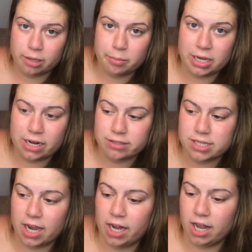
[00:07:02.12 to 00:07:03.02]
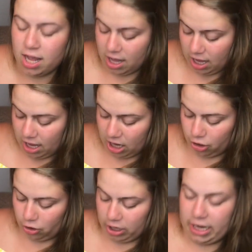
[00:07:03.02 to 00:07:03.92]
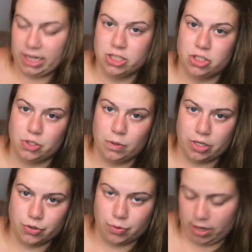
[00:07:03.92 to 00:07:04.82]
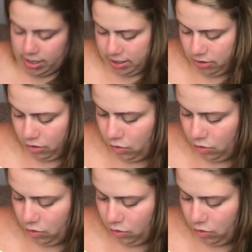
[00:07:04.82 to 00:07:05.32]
and being outside, and her hands do get dried and